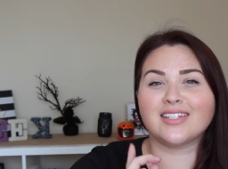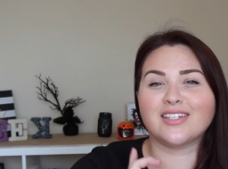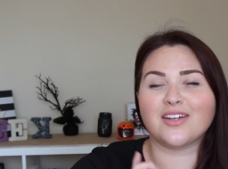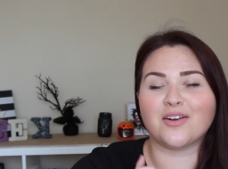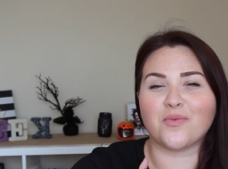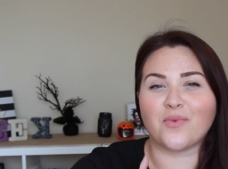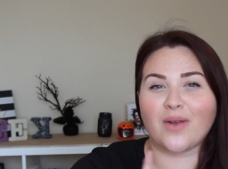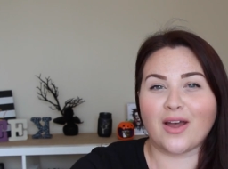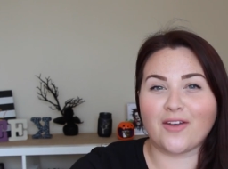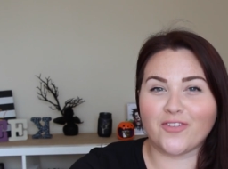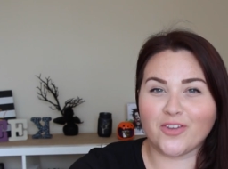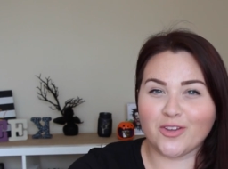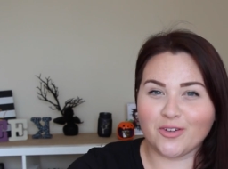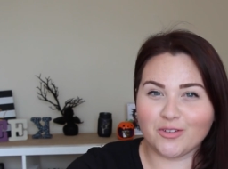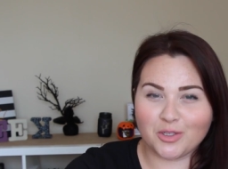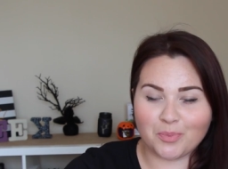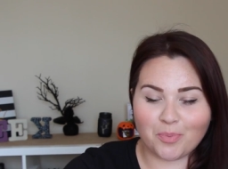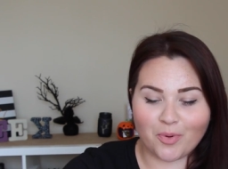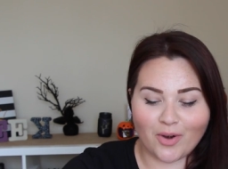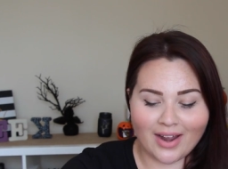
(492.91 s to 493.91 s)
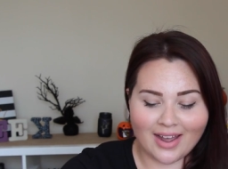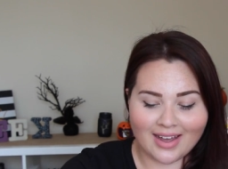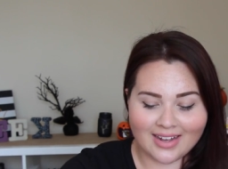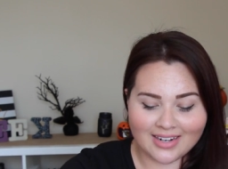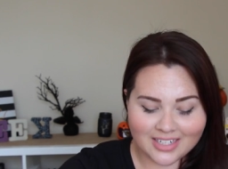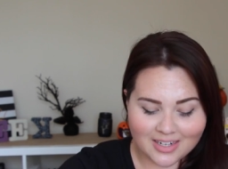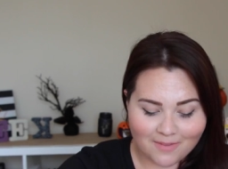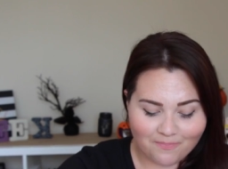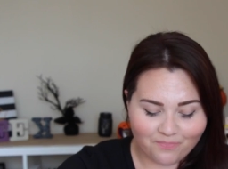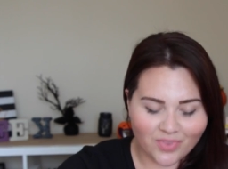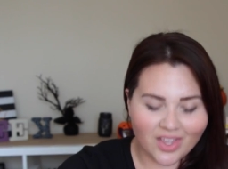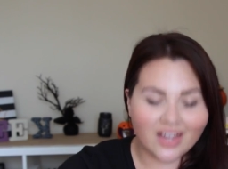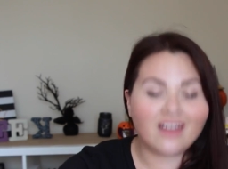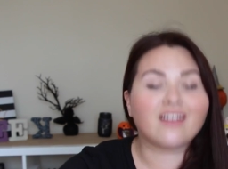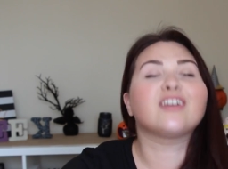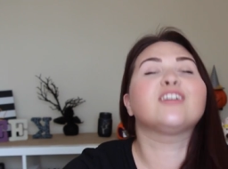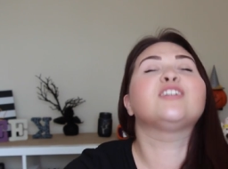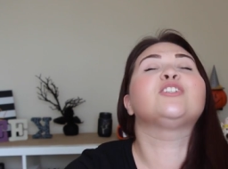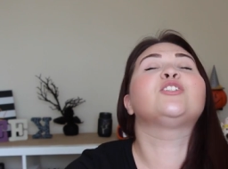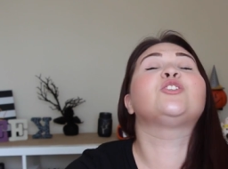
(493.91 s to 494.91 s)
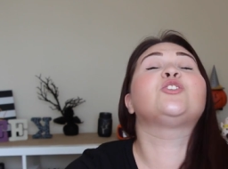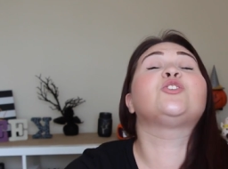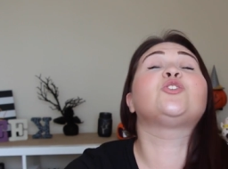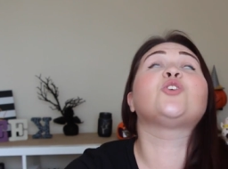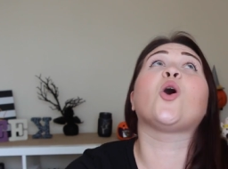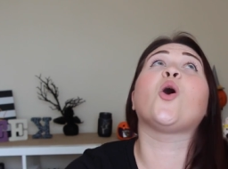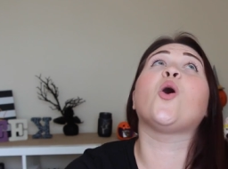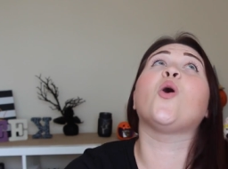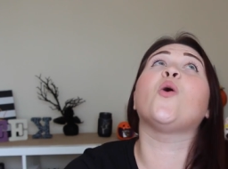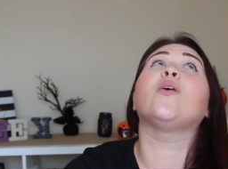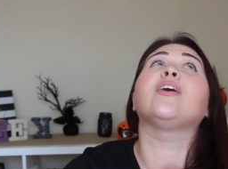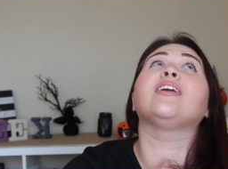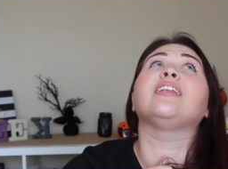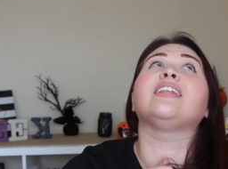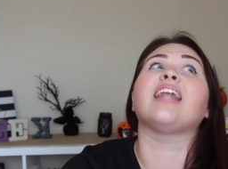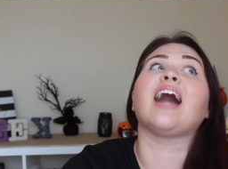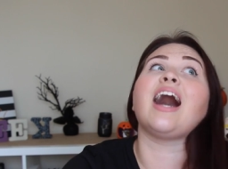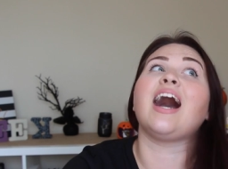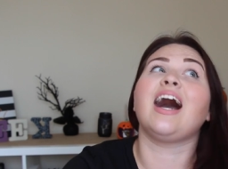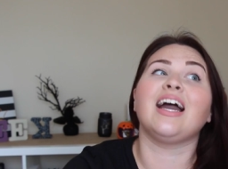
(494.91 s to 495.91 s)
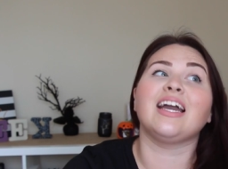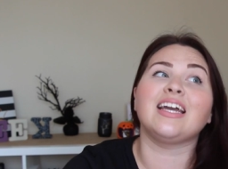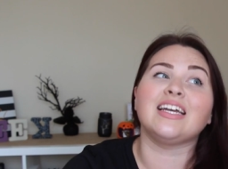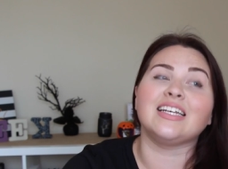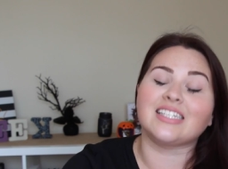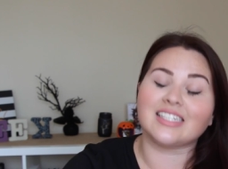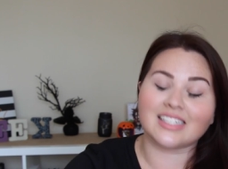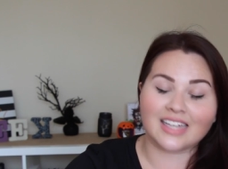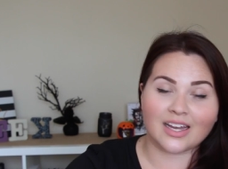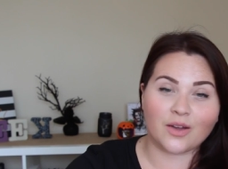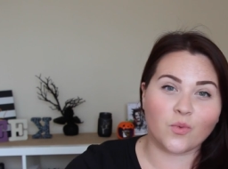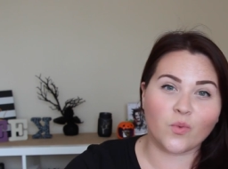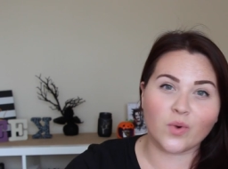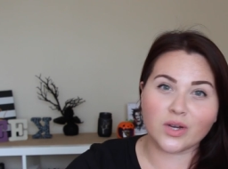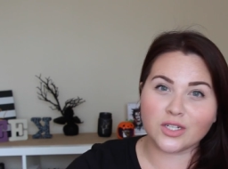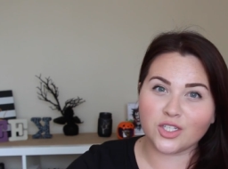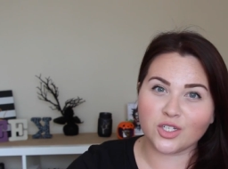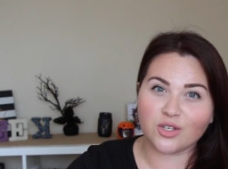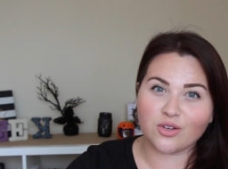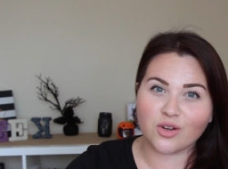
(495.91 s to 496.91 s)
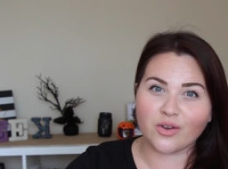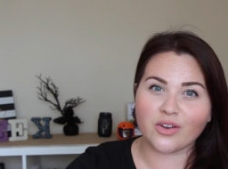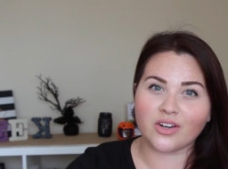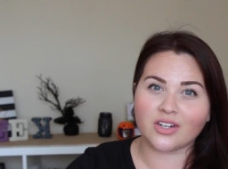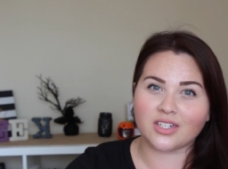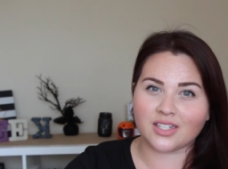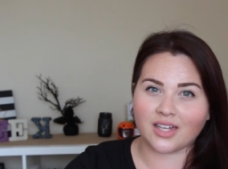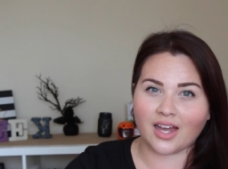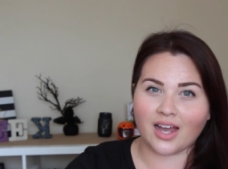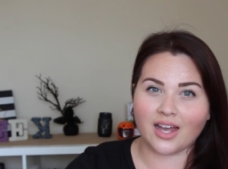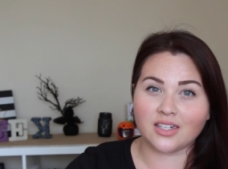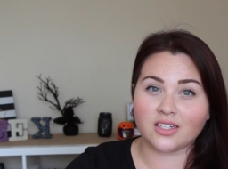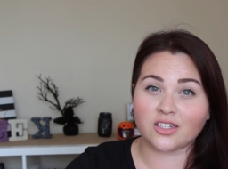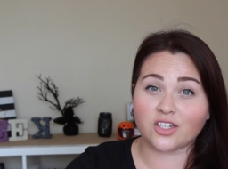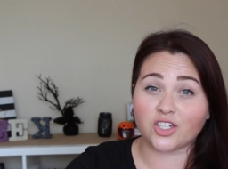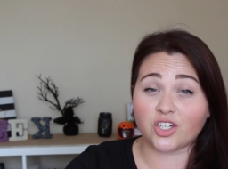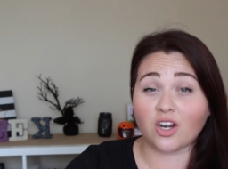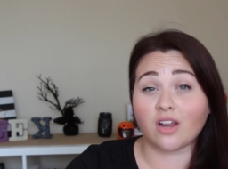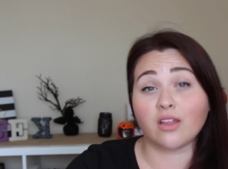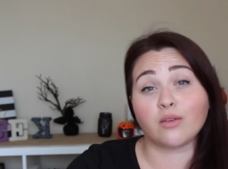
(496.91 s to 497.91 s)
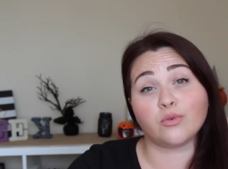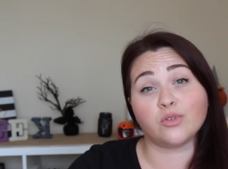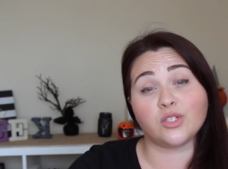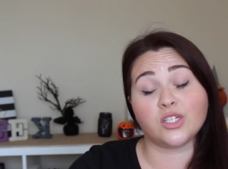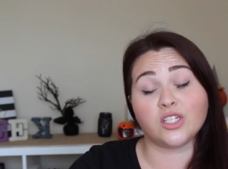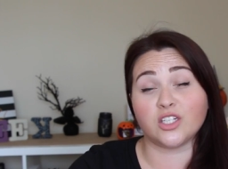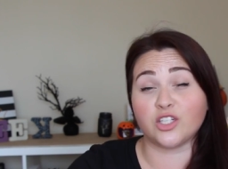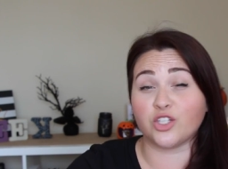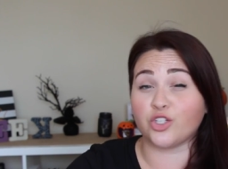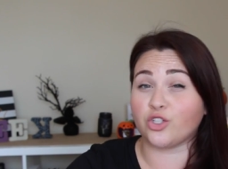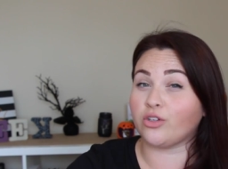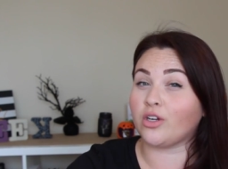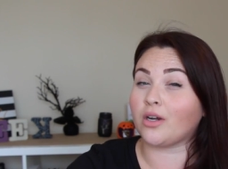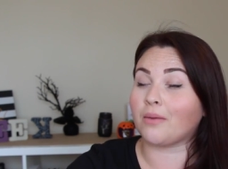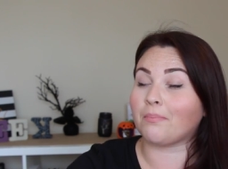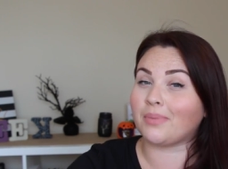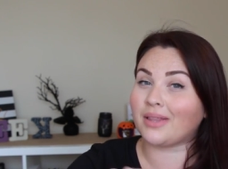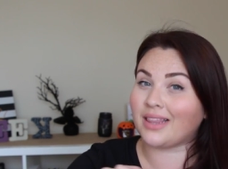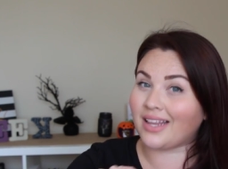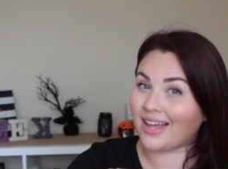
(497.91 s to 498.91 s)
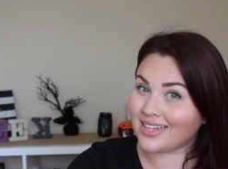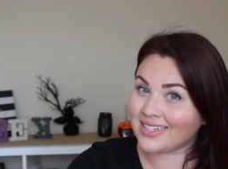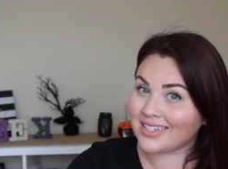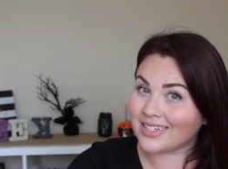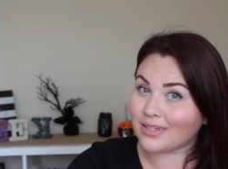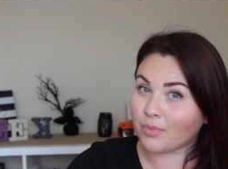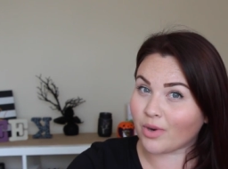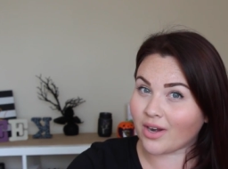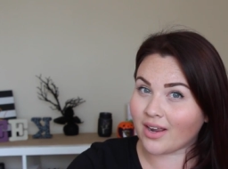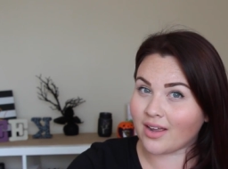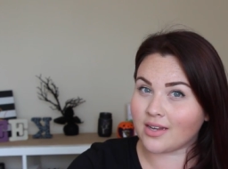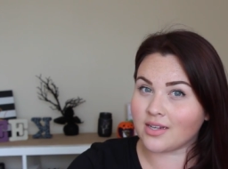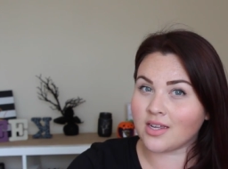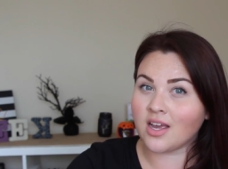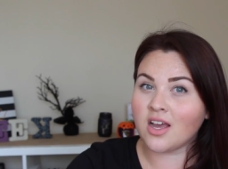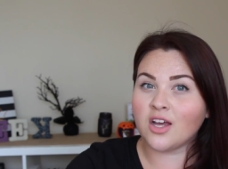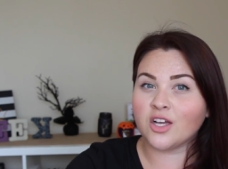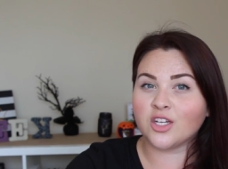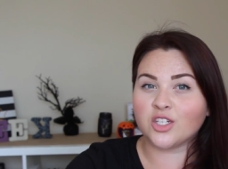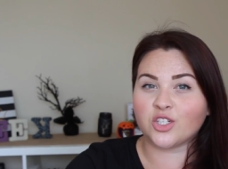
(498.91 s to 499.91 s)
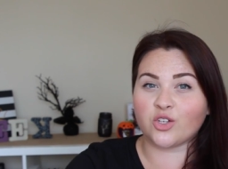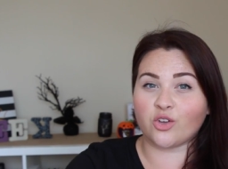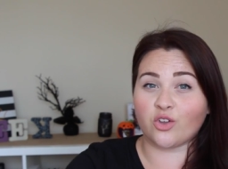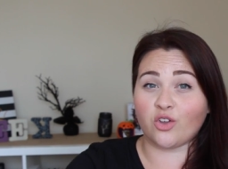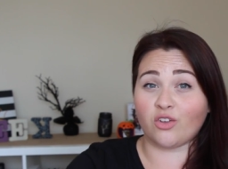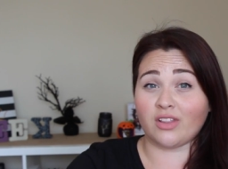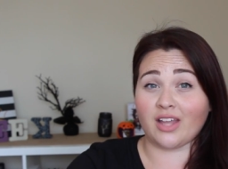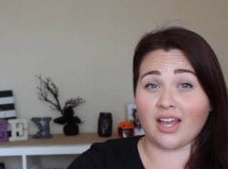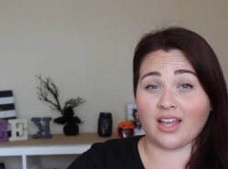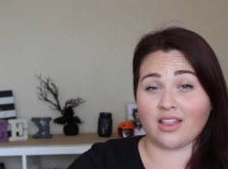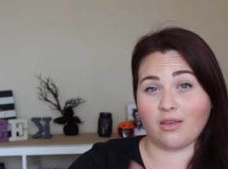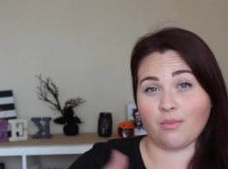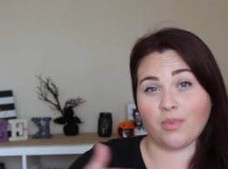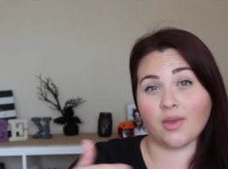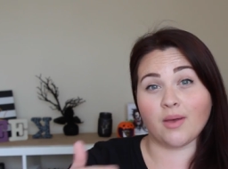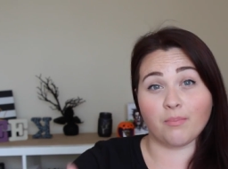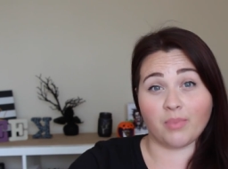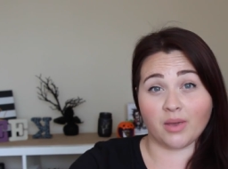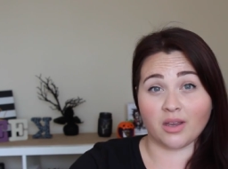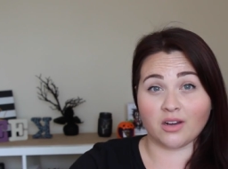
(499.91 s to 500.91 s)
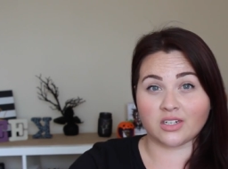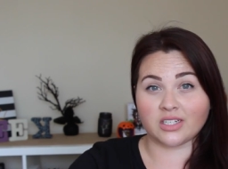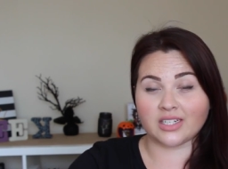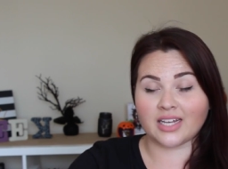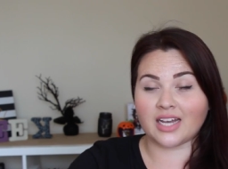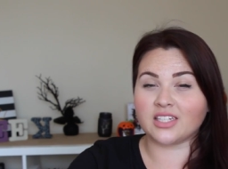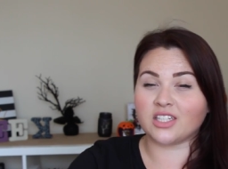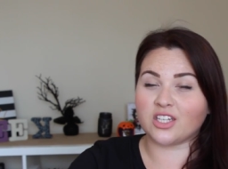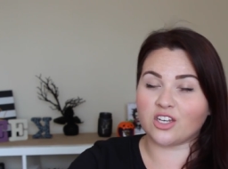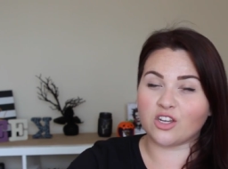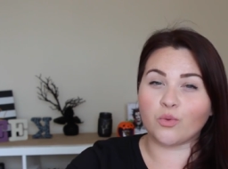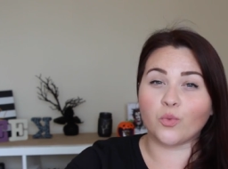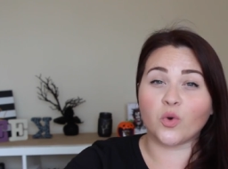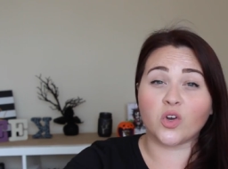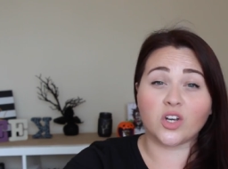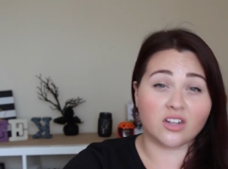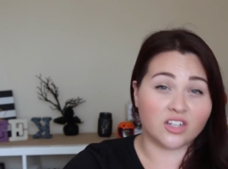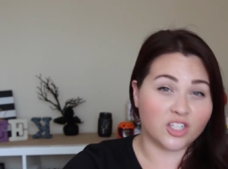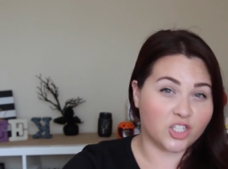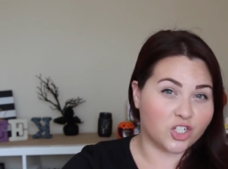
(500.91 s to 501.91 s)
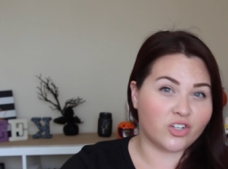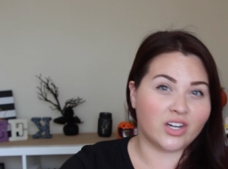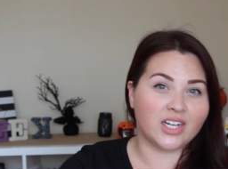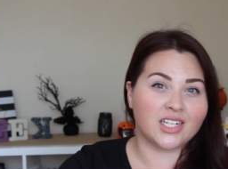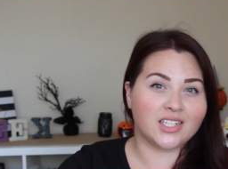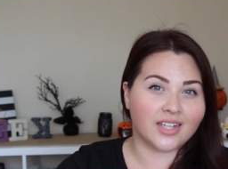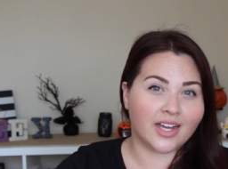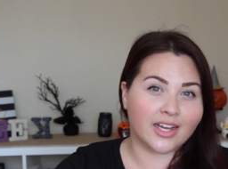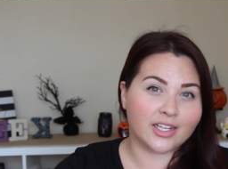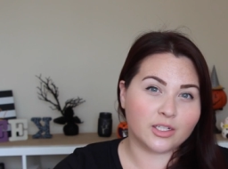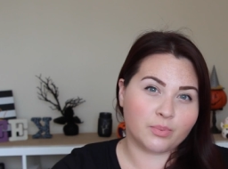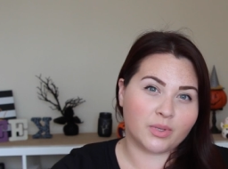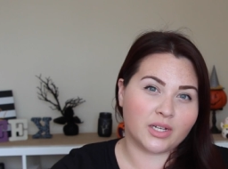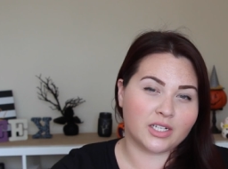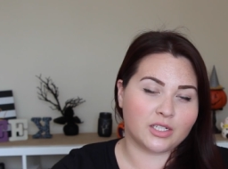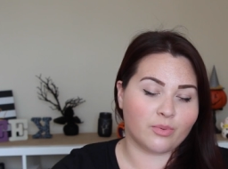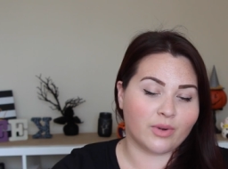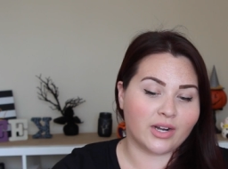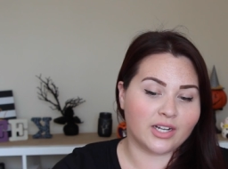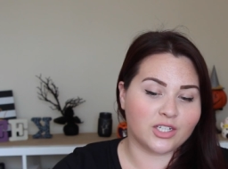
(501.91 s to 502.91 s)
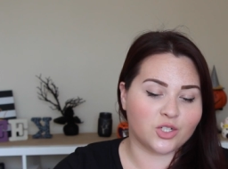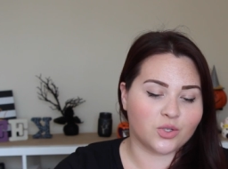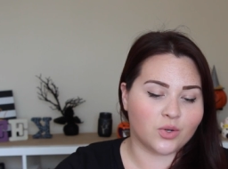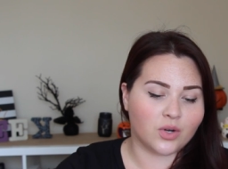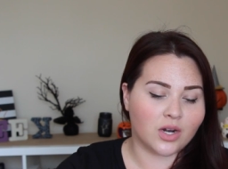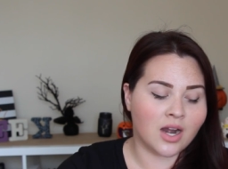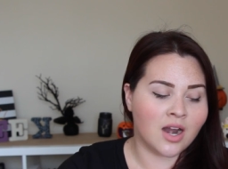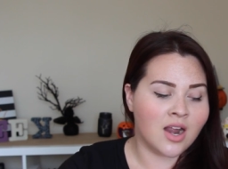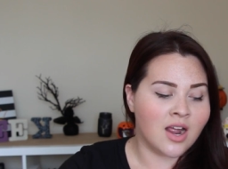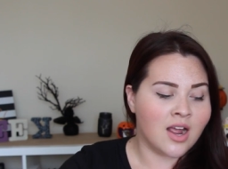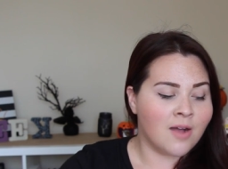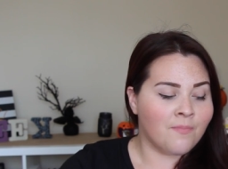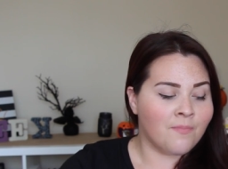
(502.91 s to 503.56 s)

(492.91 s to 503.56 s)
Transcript: their Refuge brand. They are so nice. Like, once you know your size, because Charlotte Russe is a junior plus brand, so you'll likely be a bigger size than you would in a straight size plus brand store.